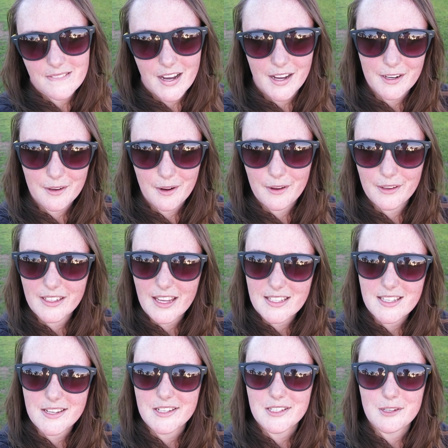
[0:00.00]
I don't know, get
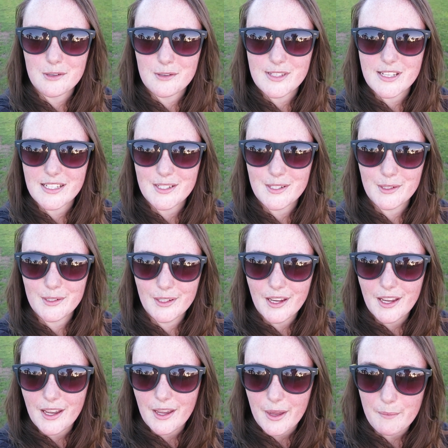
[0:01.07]
6-2,
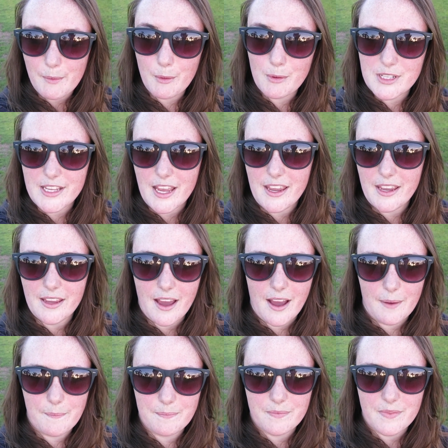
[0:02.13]
6-2. we'll see.
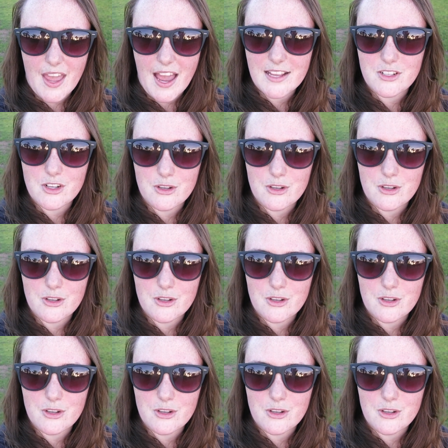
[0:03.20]
Um, as